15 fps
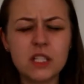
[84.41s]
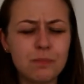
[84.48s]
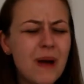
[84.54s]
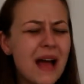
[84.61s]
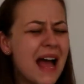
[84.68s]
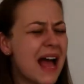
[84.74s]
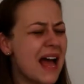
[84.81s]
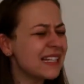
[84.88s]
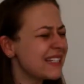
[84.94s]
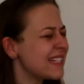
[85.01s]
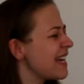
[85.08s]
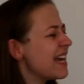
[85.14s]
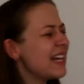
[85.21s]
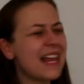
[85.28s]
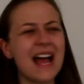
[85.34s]
but
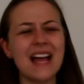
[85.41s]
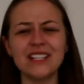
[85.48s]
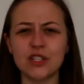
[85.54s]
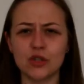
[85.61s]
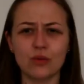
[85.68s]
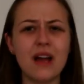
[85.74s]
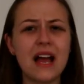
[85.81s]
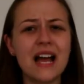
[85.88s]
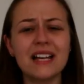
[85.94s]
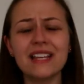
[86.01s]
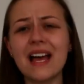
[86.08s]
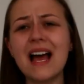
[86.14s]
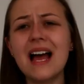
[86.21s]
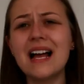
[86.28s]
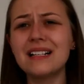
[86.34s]
till I try,
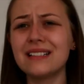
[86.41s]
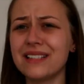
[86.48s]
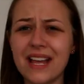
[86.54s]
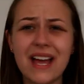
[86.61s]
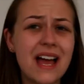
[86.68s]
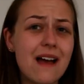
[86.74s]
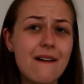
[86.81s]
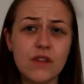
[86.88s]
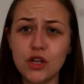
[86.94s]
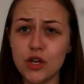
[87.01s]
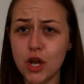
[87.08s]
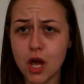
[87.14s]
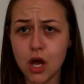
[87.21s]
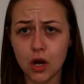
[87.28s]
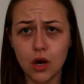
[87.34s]
I'll never
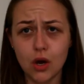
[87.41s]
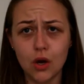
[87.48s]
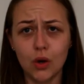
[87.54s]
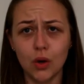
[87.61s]
know.